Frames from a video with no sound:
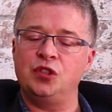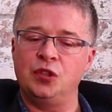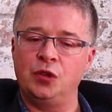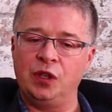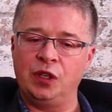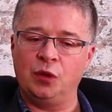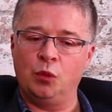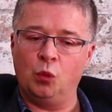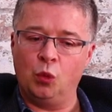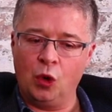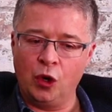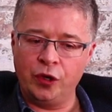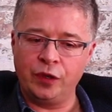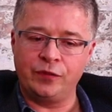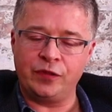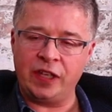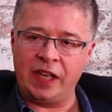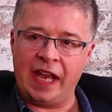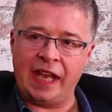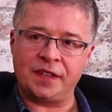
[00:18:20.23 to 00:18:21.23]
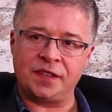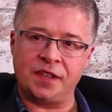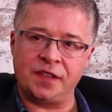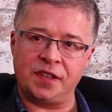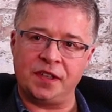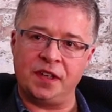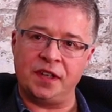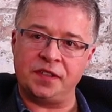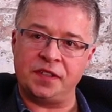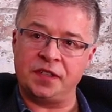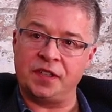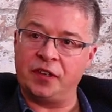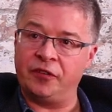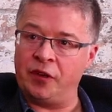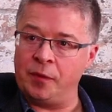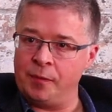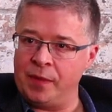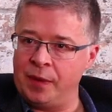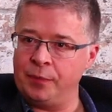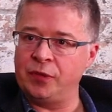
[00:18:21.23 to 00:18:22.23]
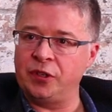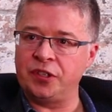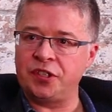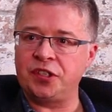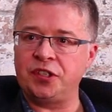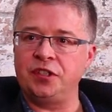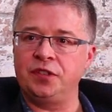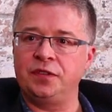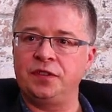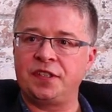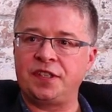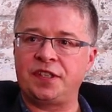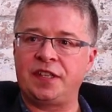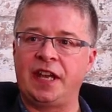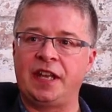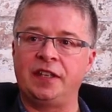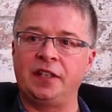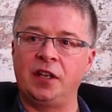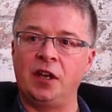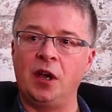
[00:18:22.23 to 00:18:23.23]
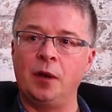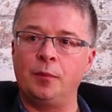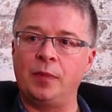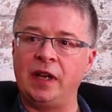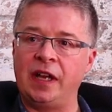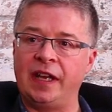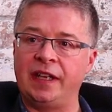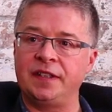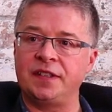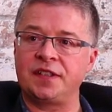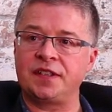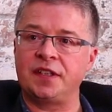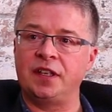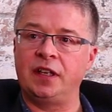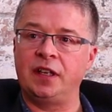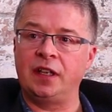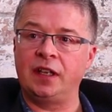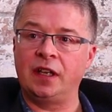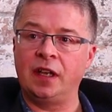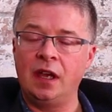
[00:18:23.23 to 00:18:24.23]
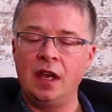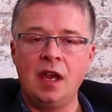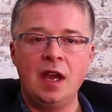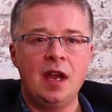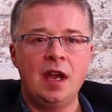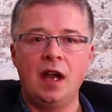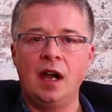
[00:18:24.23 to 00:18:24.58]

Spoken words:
doing one of the exercises, I remember a student standing up and saying,